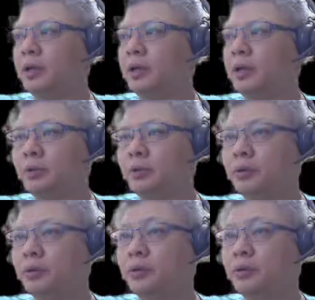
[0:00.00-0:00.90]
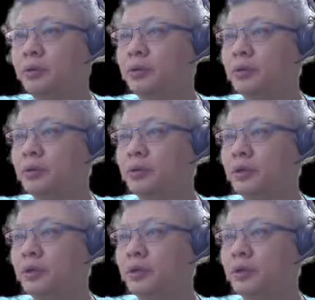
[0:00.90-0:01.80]
From the way the situation
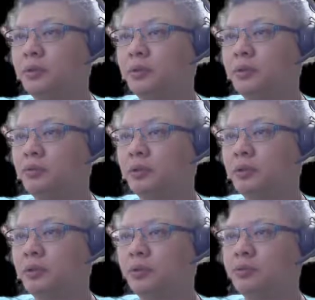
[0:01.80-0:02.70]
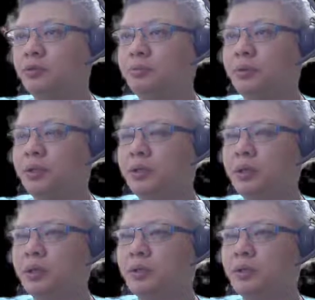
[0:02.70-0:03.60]
developed, this would be a huge pin
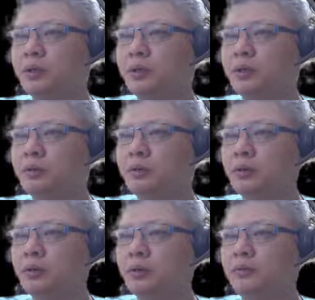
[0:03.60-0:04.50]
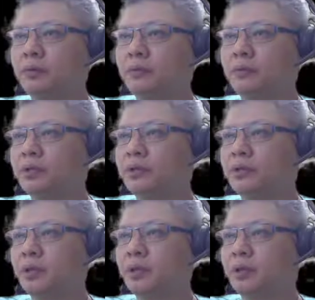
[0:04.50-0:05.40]
and critical for red's
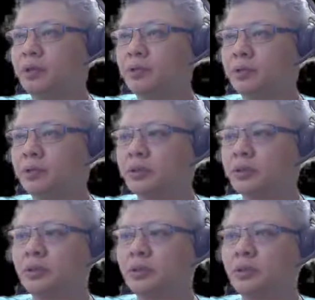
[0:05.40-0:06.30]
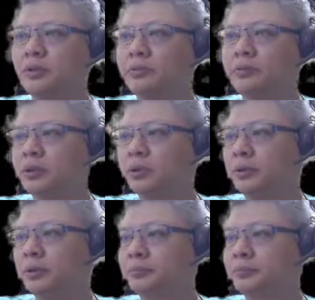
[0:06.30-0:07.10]
success in the near future.